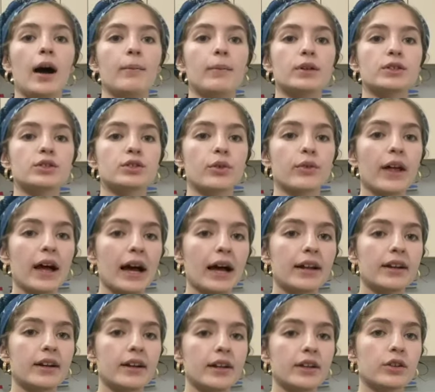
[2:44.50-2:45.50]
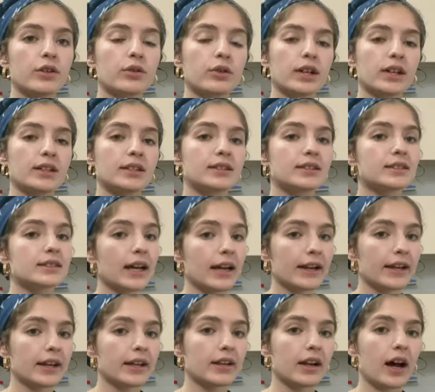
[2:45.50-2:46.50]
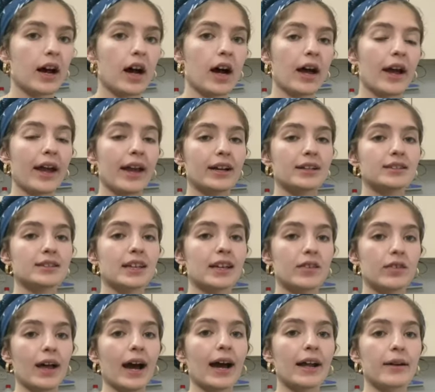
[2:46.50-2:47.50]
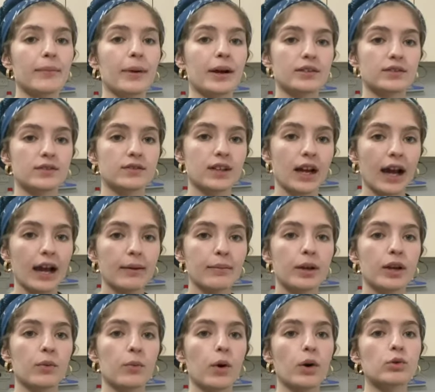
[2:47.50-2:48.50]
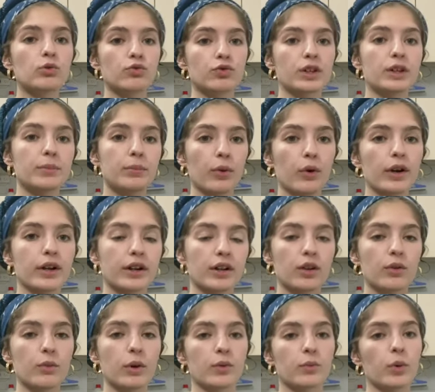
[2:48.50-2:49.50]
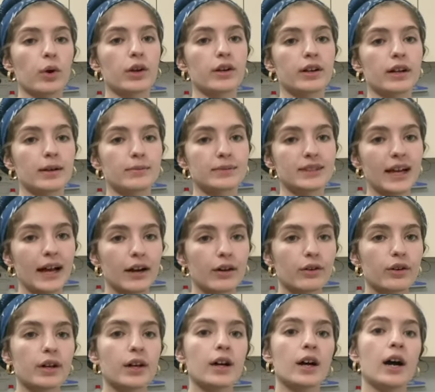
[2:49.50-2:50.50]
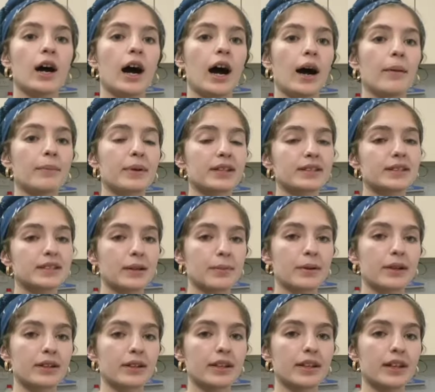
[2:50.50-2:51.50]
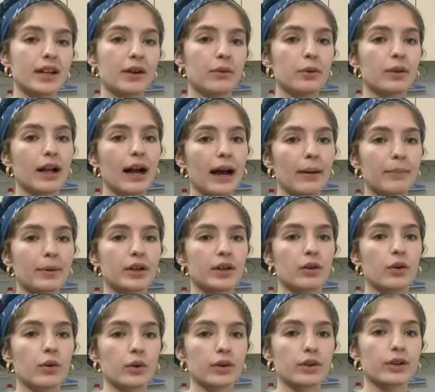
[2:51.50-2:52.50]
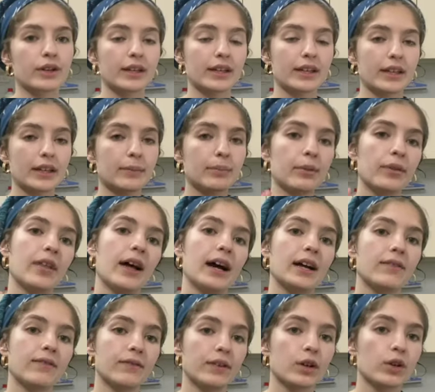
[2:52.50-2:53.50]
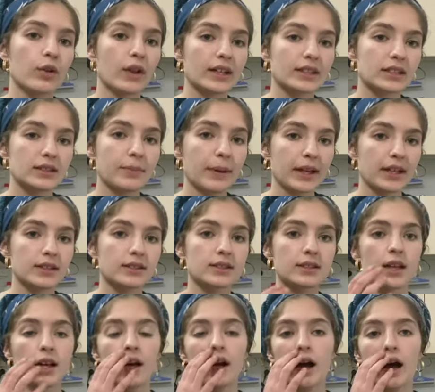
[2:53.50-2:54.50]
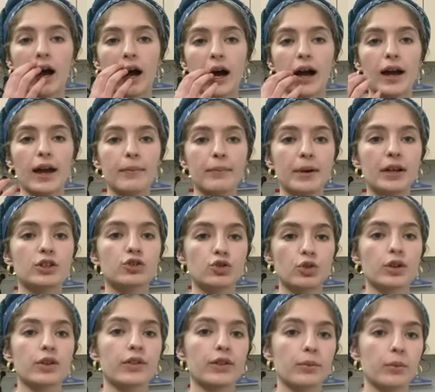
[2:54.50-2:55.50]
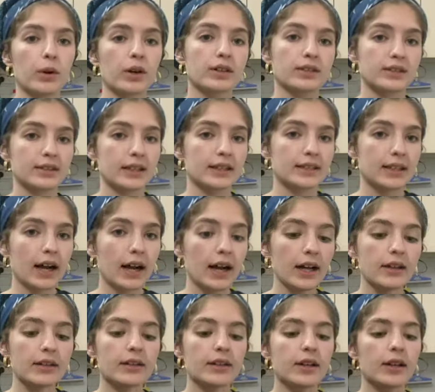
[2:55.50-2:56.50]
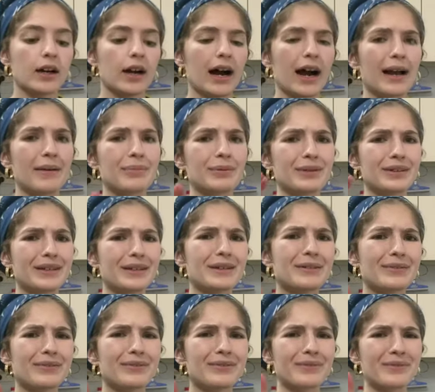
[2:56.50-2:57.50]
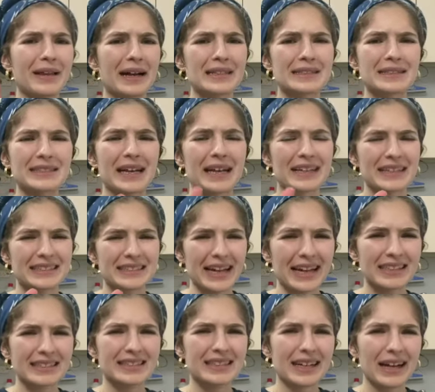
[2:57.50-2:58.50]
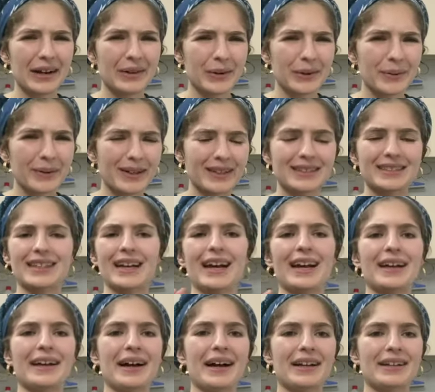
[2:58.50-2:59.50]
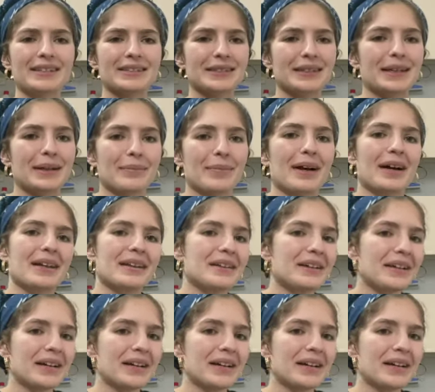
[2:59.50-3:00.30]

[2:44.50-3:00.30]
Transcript: so that you can set it, and in that amount of time, it won't reboil when water comes out, because typically it will happen in order to fill that space, and make sure the water stays hot. I believe that's exactly how it works. I honestly am not